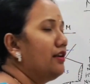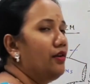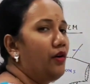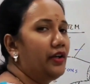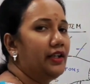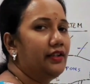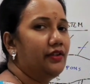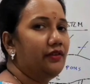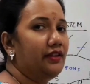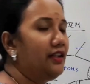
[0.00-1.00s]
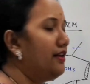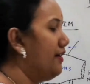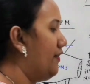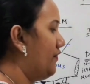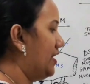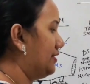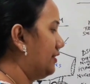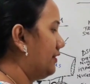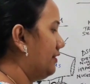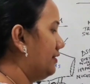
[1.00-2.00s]
longitudinal
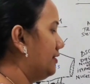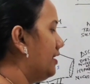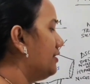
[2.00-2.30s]
fasciculus.